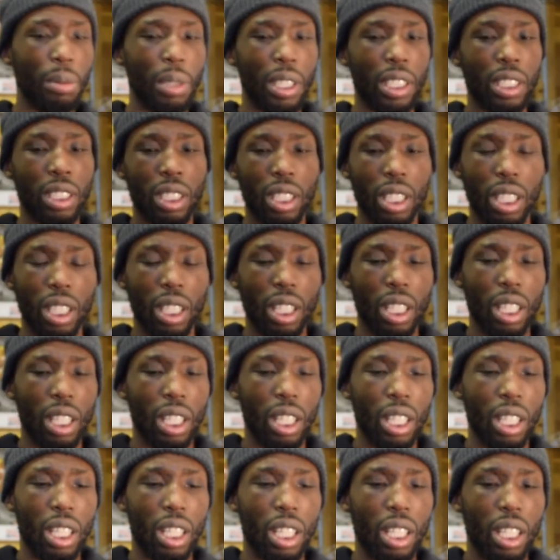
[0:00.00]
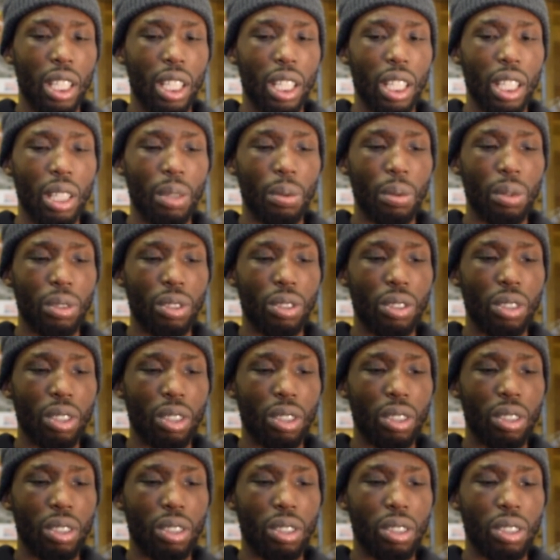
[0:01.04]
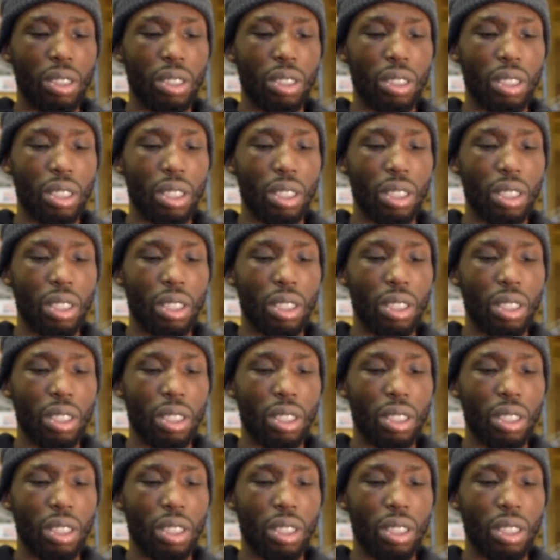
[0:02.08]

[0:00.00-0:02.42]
and it was just